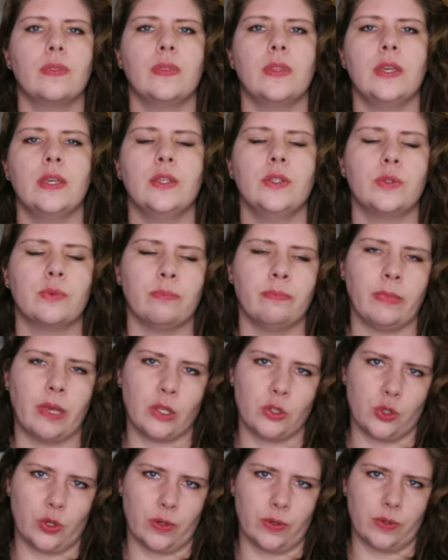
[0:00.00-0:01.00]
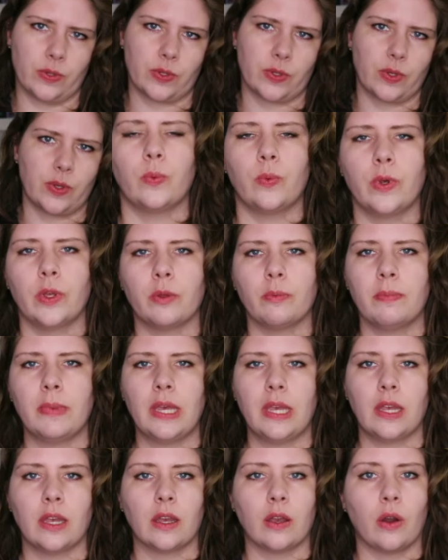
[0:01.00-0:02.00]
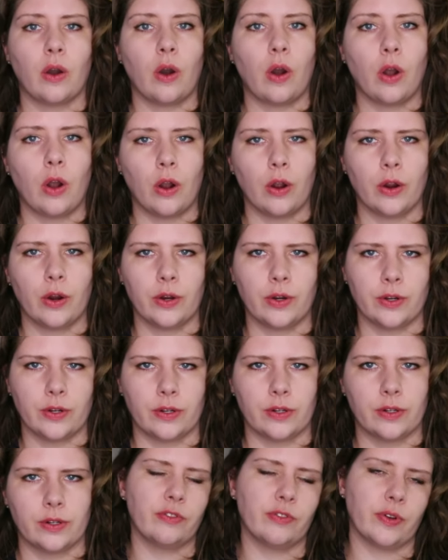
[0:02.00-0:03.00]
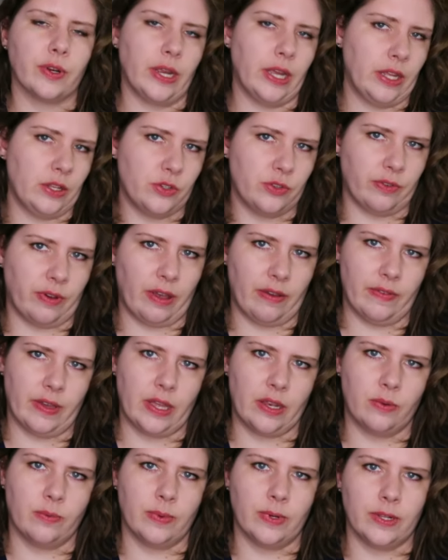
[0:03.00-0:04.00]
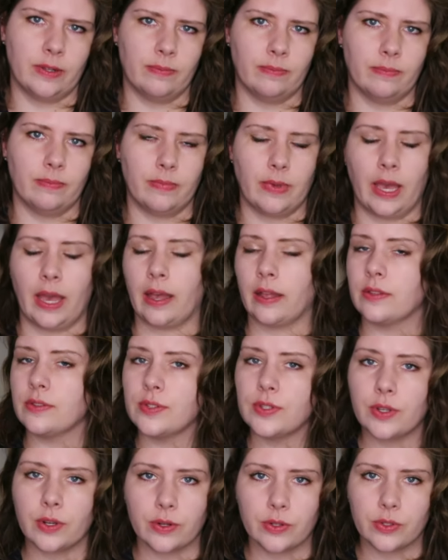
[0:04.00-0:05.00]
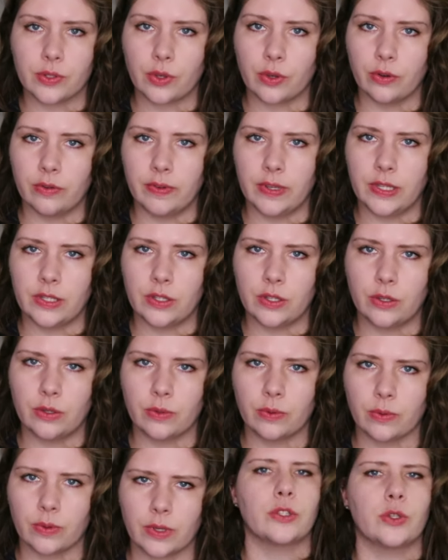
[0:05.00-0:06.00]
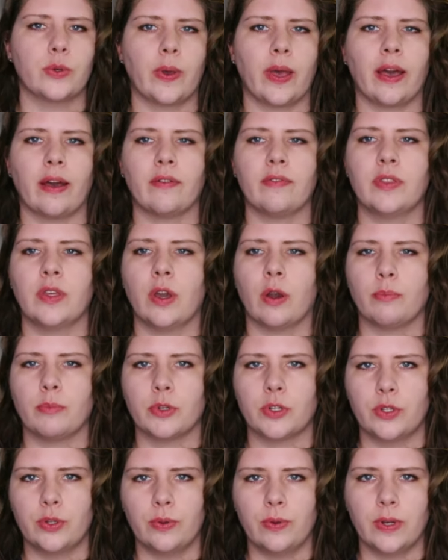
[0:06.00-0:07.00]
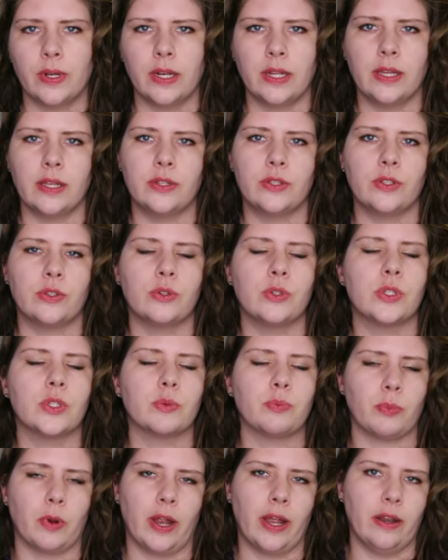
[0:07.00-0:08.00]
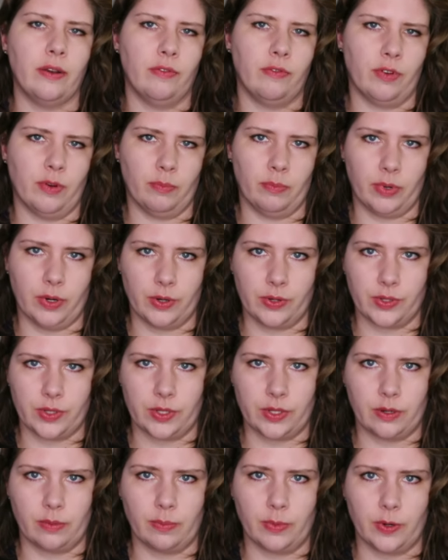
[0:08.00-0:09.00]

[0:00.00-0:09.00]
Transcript: These measures will make it harder for H5N1 and SARS-CoV-2 to have the opportunity to spread from person to